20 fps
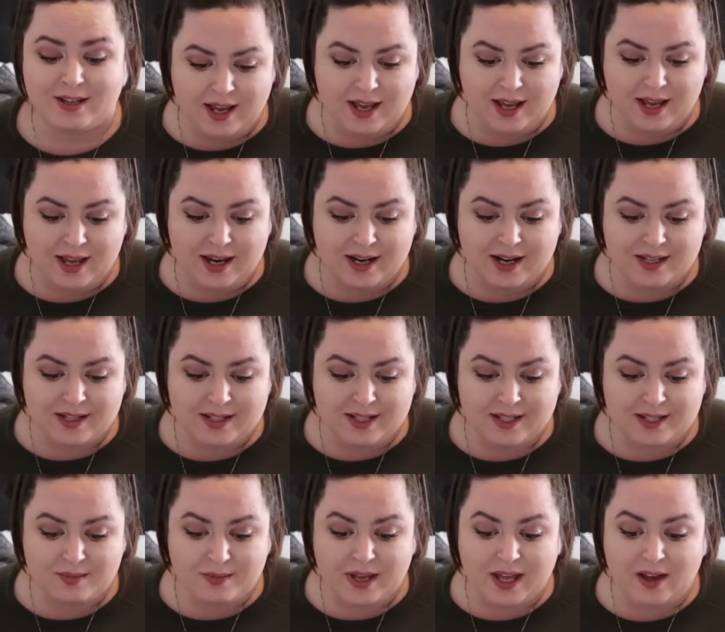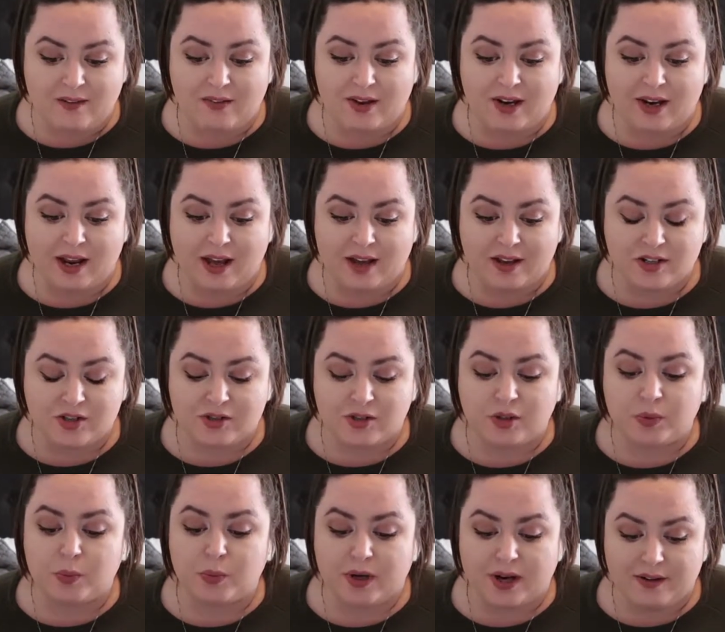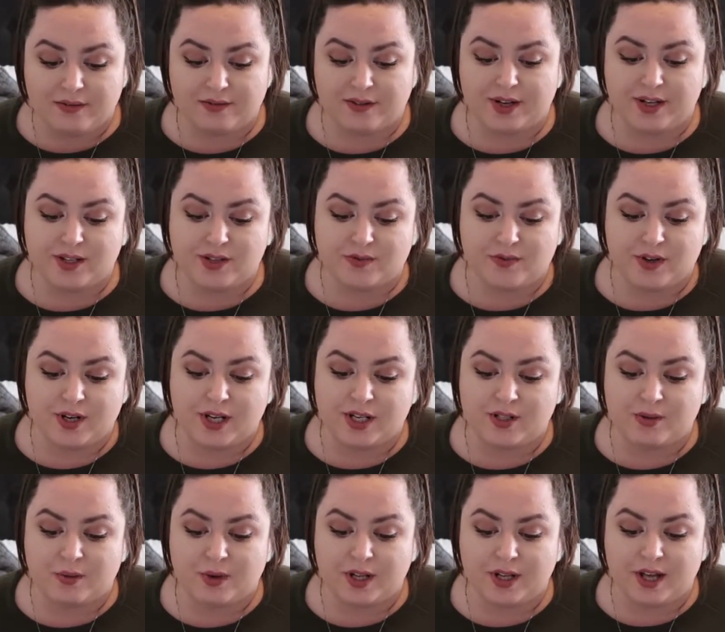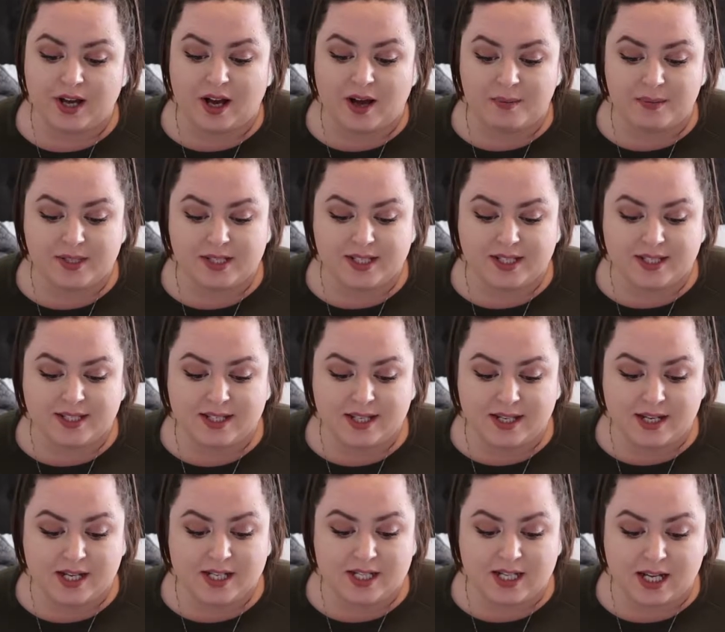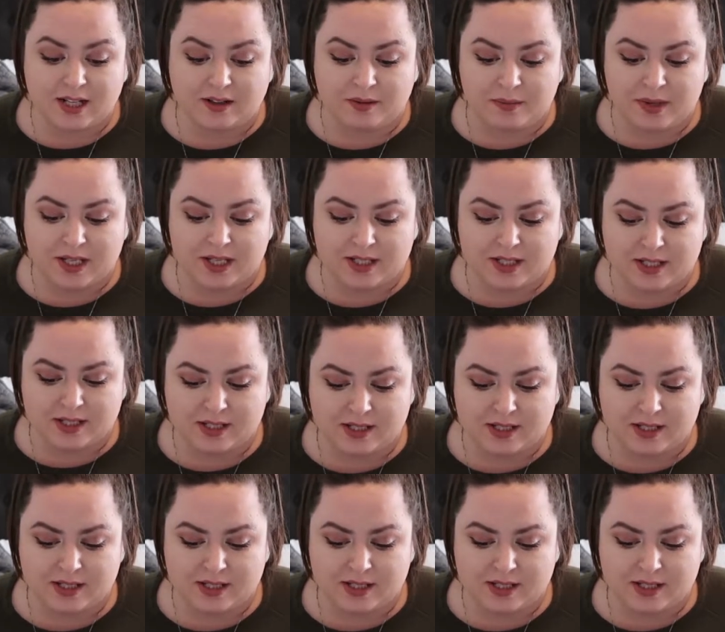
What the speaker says: And it says we have a natural preference for each one of the opposites in each element.